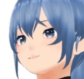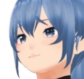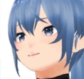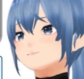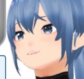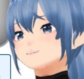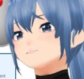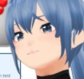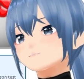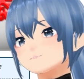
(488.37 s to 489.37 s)
hothead.
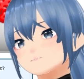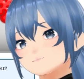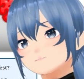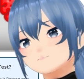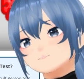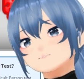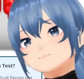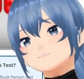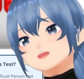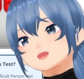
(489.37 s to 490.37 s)

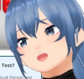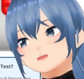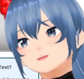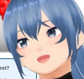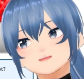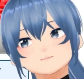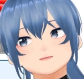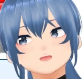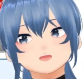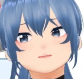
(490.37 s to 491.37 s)
No, I am not.